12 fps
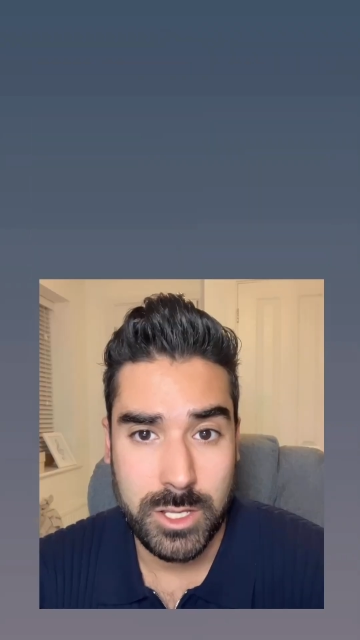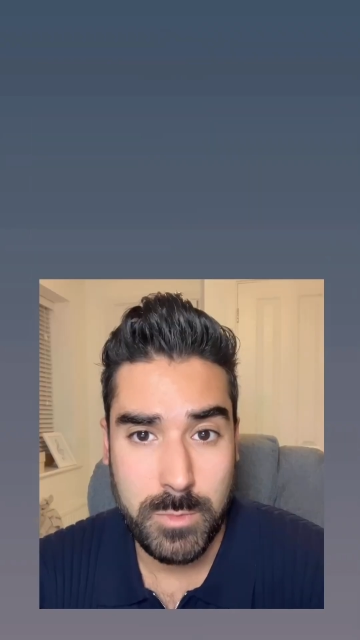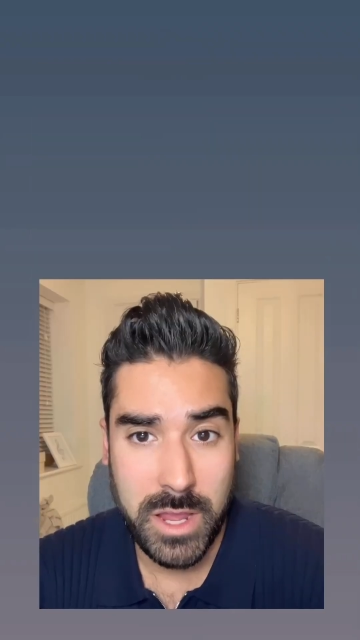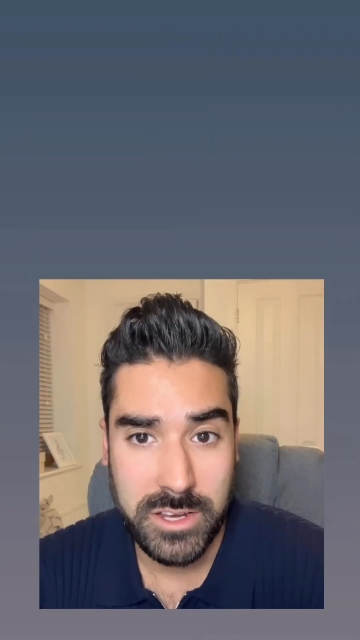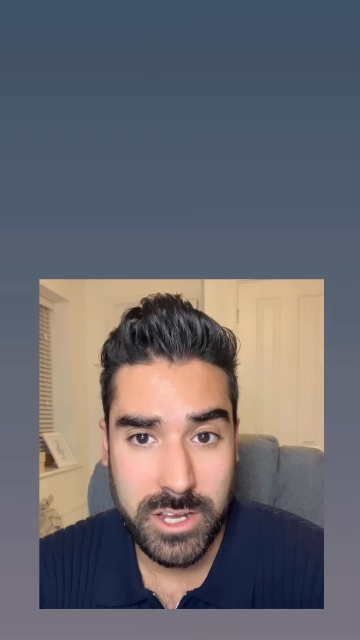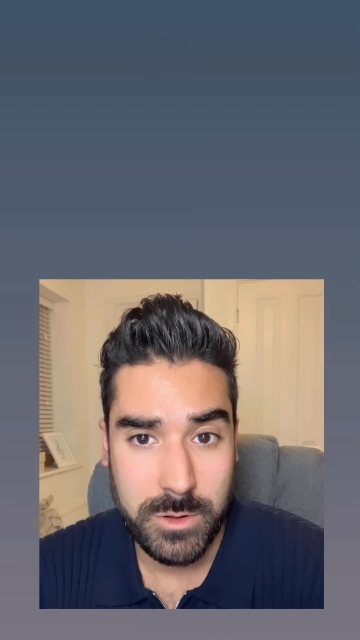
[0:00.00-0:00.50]
may
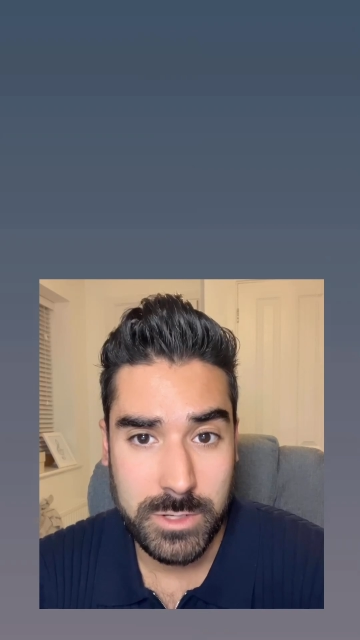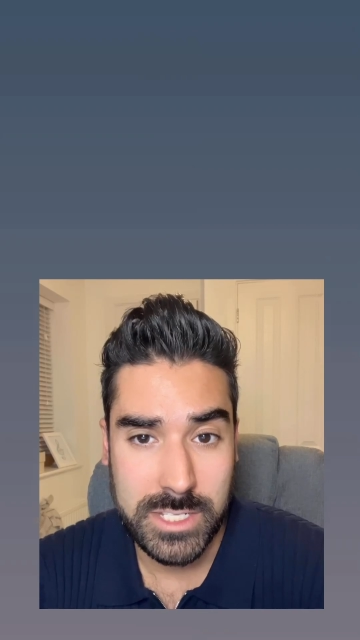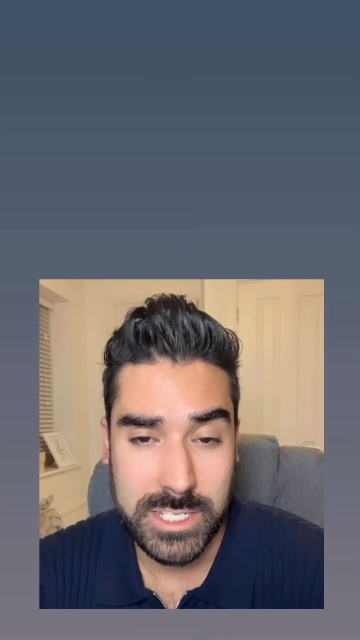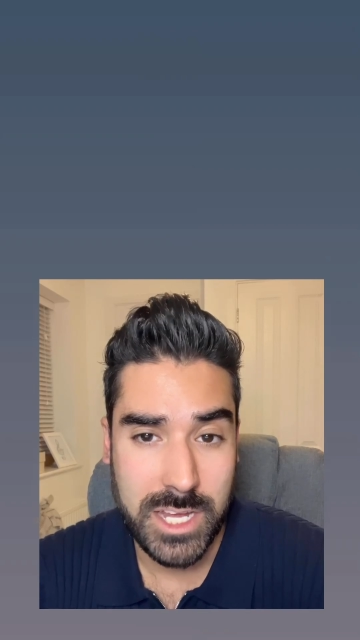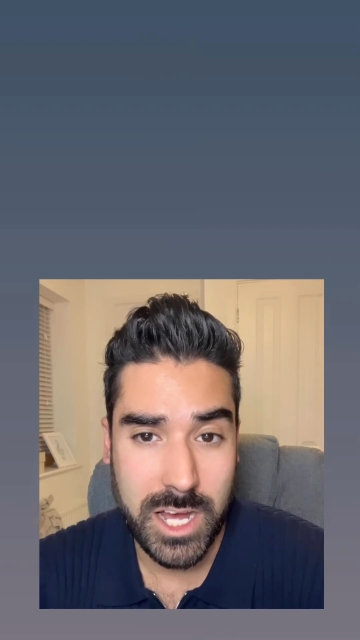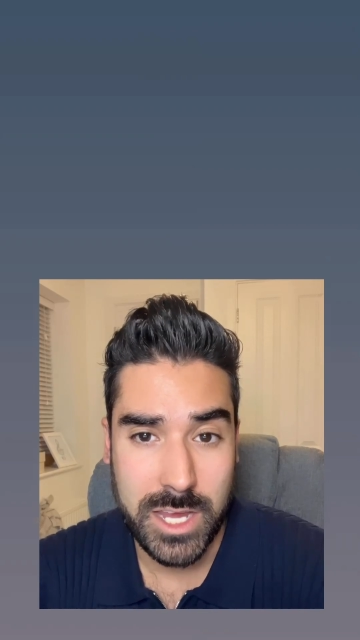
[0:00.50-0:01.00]
notice a
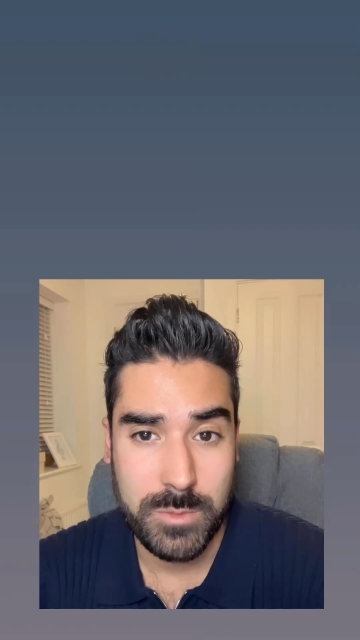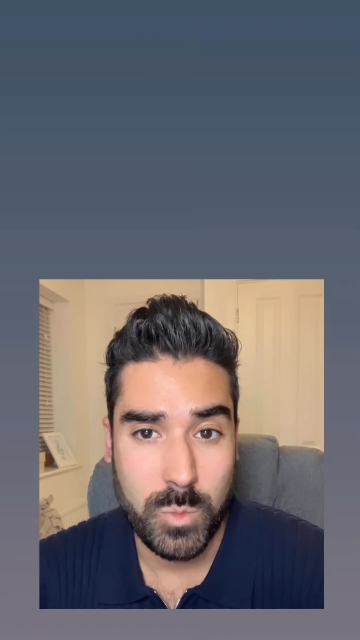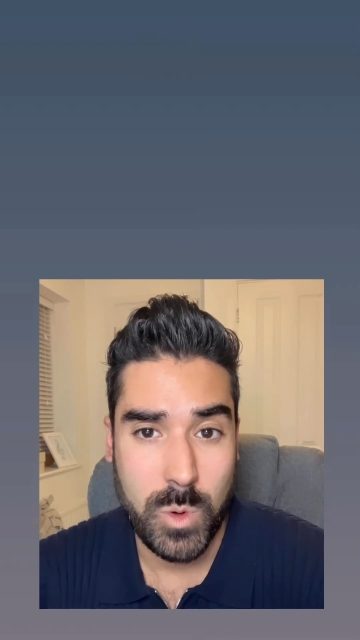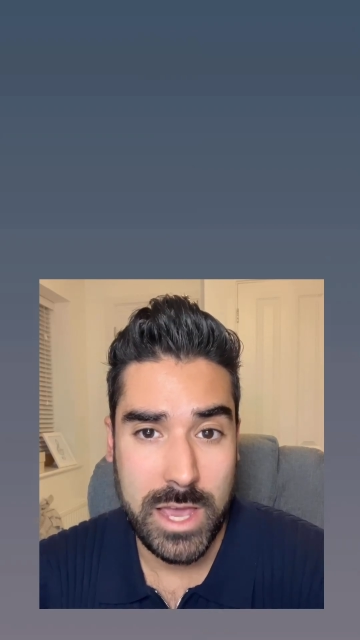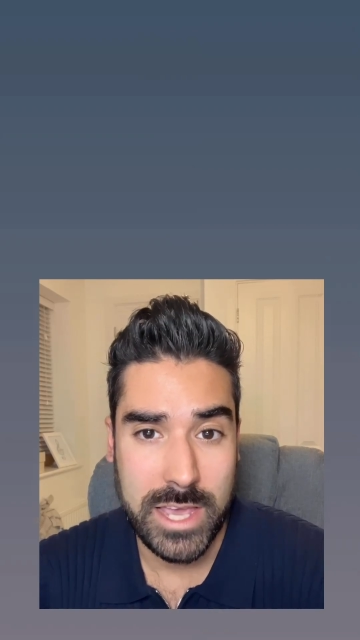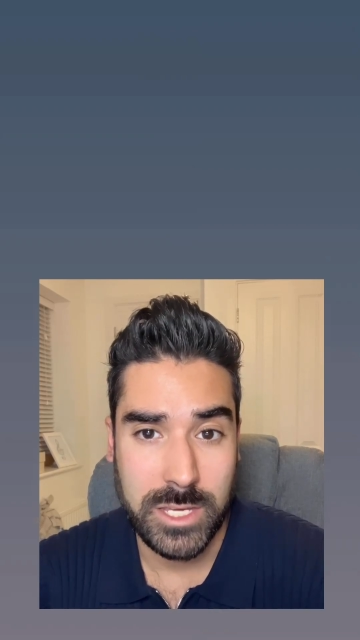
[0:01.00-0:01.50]
time
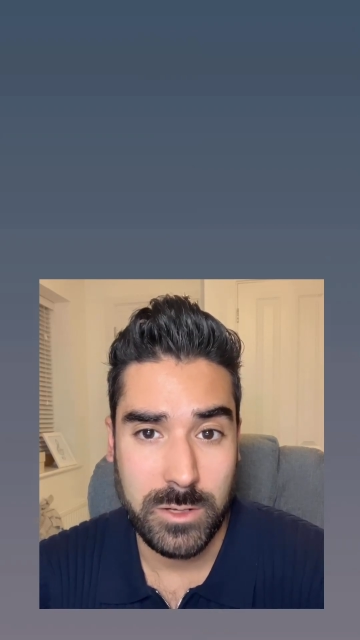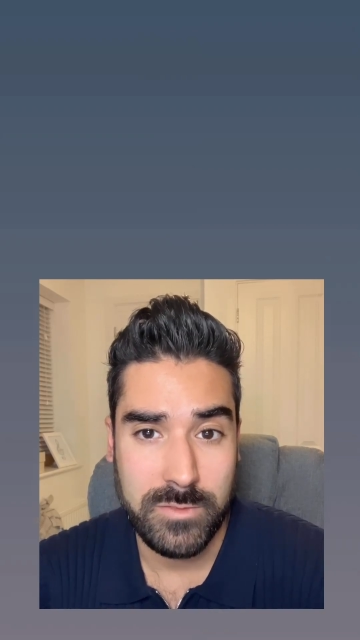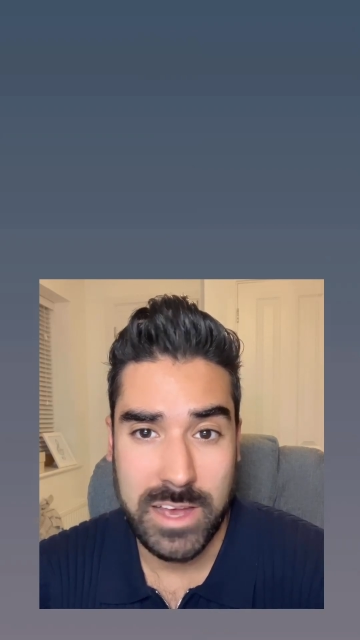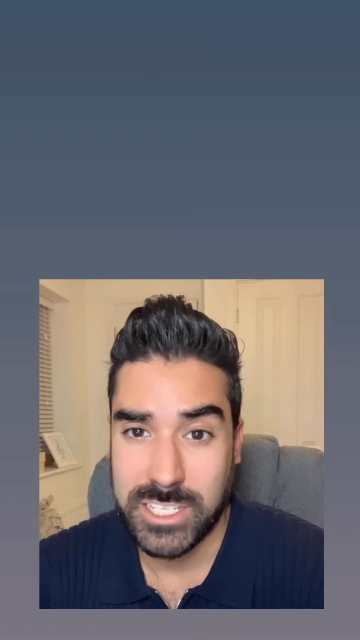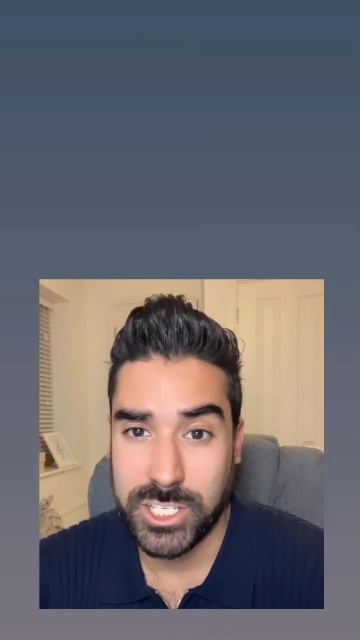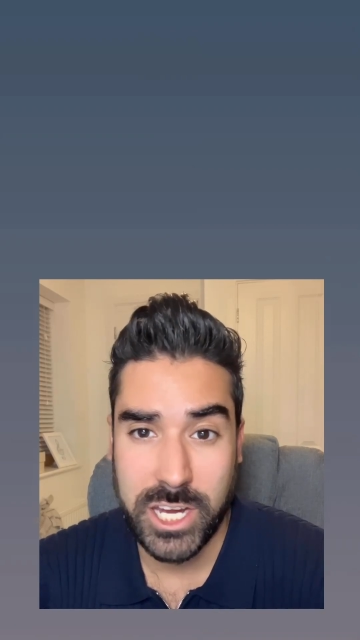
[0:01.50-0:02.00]
where you've had
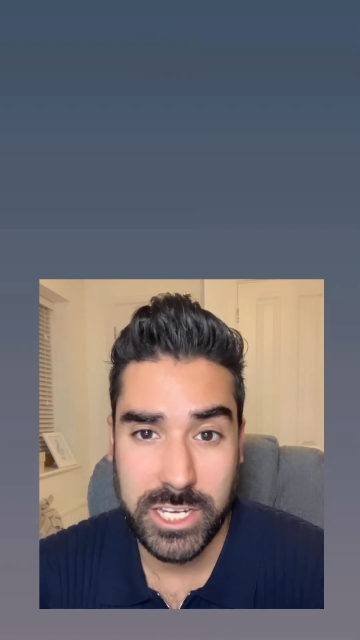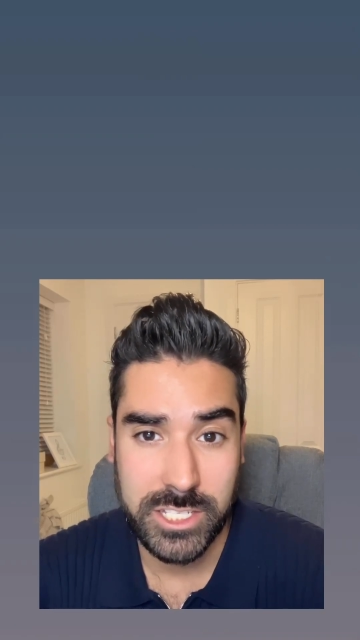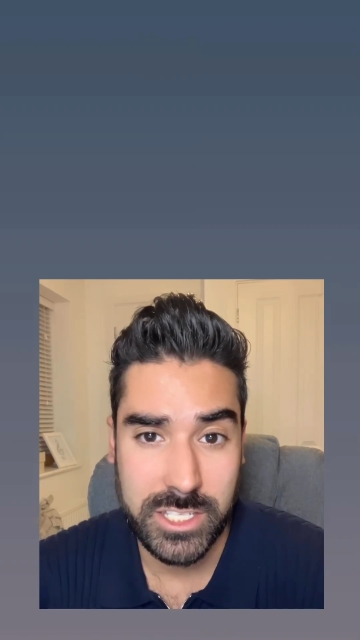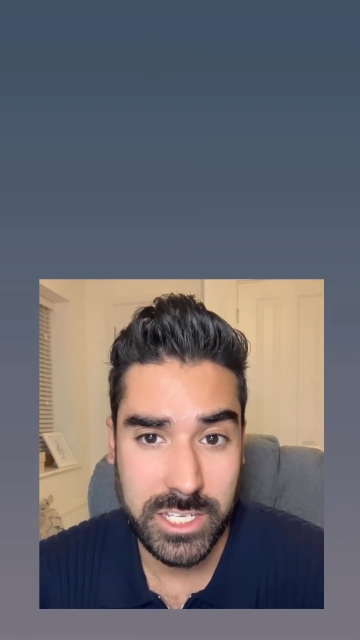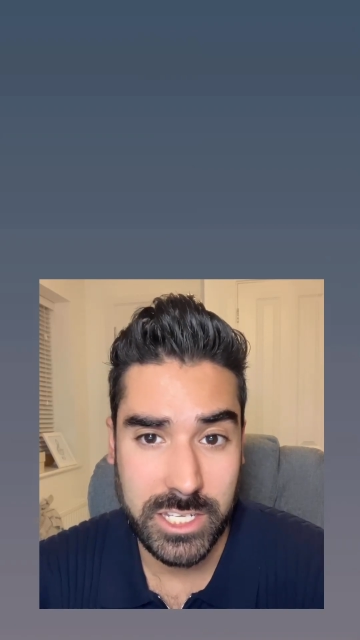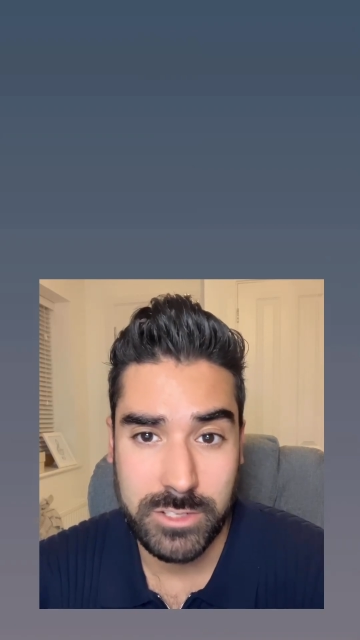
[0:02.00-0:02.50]
to change
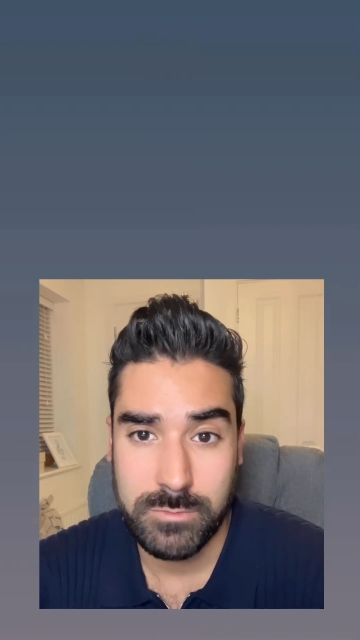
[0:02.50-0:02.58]
the